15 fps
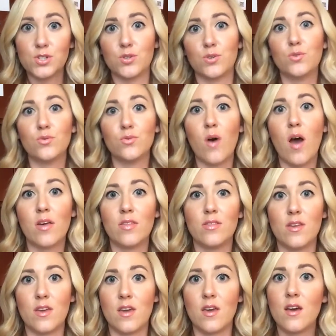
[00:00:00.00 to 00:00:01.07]
to
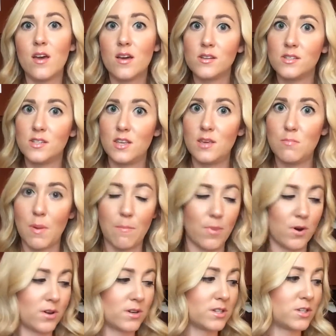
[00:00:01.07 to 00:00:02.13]
the team
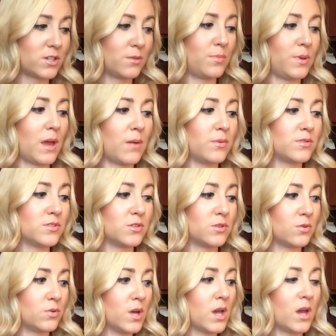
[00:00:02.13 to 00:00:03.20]
members to be able
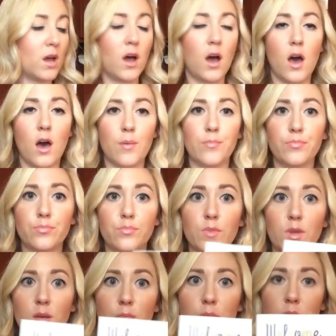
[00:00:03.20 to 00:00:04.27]
to, um,
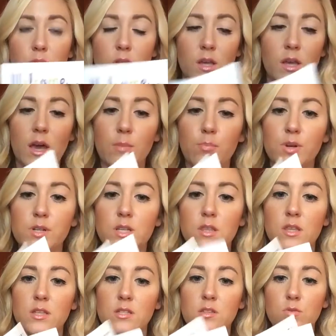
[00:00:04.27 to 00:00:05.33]
like I printed
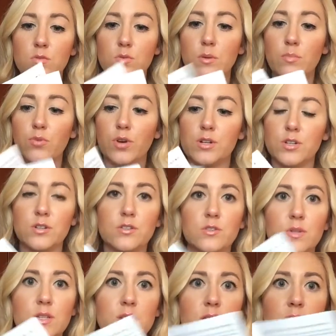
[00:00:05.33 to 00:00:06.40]
this through a printer, so
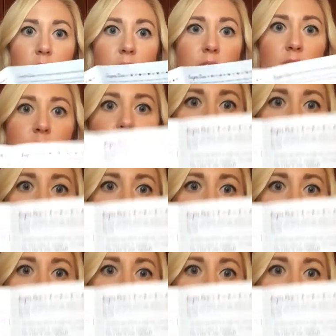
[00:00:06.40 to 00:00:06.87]
it's nice